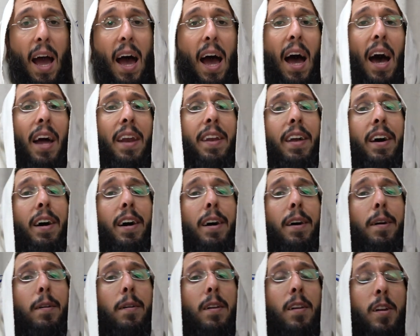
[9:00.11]
and
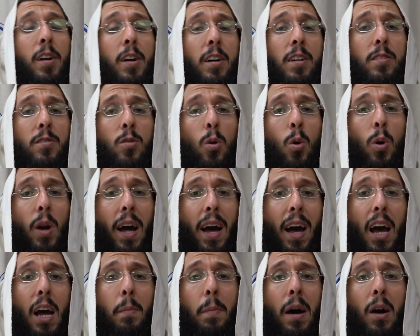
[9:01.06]
uh, learns
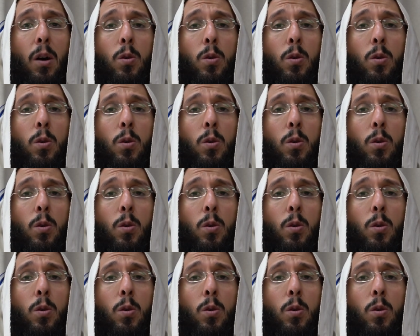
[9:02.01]
orachaima